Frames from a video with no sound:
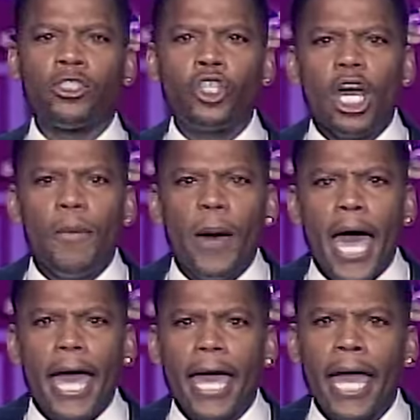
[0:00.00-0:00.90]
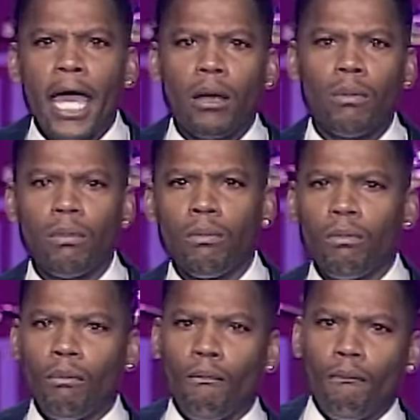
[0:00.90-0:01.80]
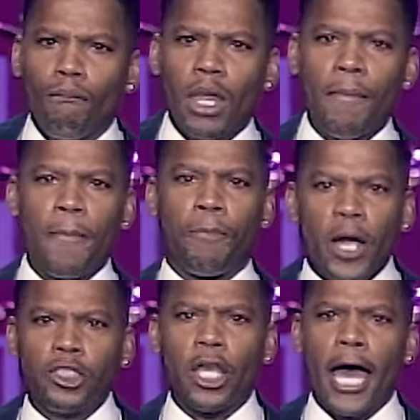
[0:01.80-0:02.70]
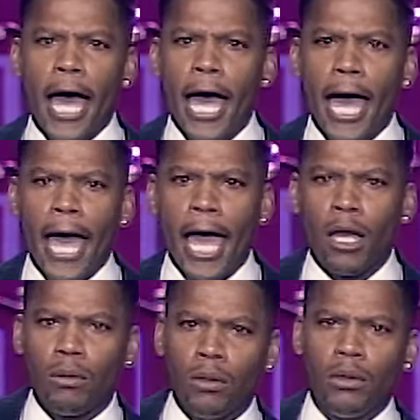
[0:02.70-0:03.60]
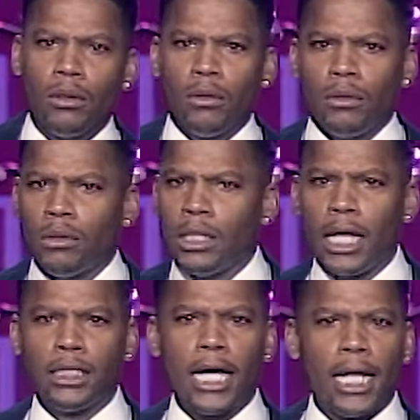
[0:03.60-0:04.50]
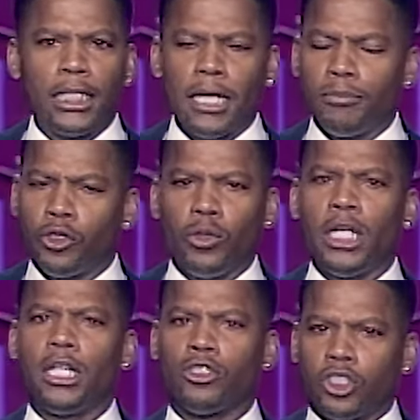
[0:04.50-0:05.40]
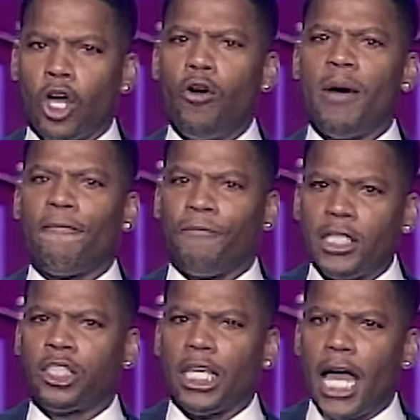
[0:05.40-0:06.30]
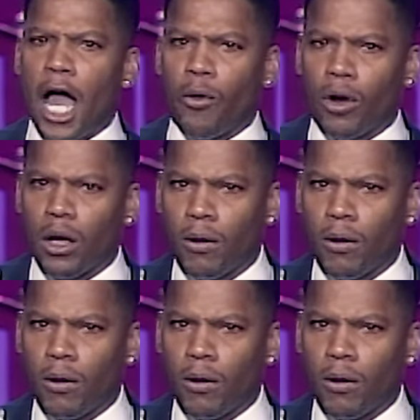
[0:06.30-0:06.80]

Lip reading: sugar bad, and my pressure high, and that goddamn Junior done stole my VCR.